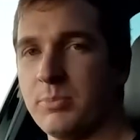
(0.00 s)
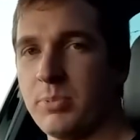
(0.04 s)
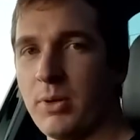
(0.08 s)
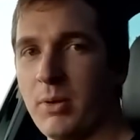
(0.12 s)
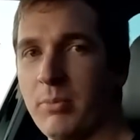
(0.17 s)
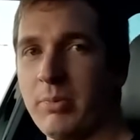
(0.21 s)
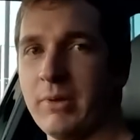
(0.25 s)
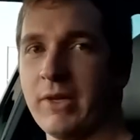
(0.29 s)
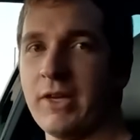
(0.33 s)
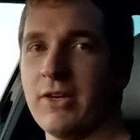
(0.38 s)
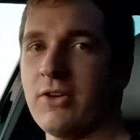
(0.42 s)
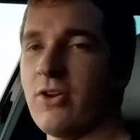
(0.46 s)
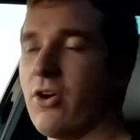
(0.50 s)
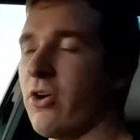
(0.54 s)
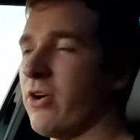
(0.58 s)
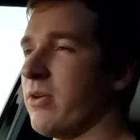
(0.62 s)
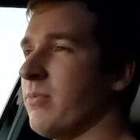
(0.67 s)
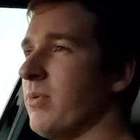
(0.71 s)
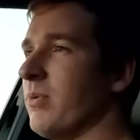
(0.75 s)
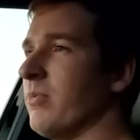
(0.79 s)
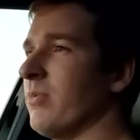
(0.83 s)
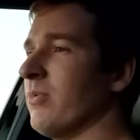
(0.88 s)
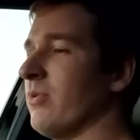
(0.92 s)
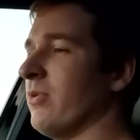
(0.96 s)
Probably
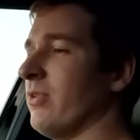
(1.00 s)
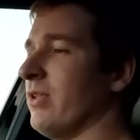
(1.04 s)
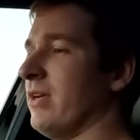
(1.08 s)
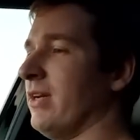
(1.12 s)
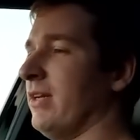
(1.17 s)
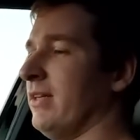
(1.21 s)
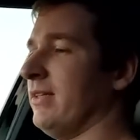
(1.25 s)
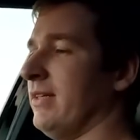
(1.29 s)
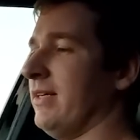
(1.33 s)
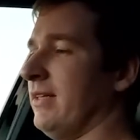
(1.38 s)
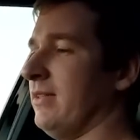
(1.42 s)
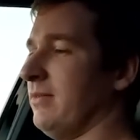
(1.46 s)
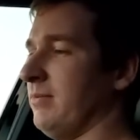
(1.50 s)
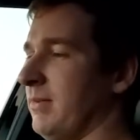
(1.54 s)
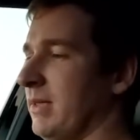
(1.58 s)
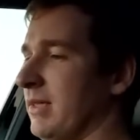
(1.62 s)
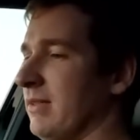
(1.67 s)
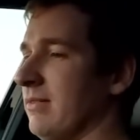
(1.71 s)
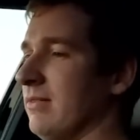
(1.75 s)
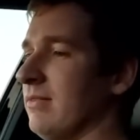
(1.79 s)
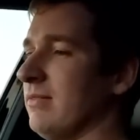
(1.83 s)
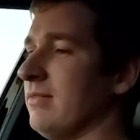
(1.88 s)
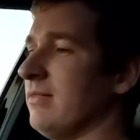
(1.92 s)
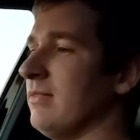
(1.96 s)
annoy me more than it'll help
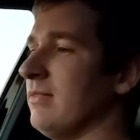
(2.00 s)
me.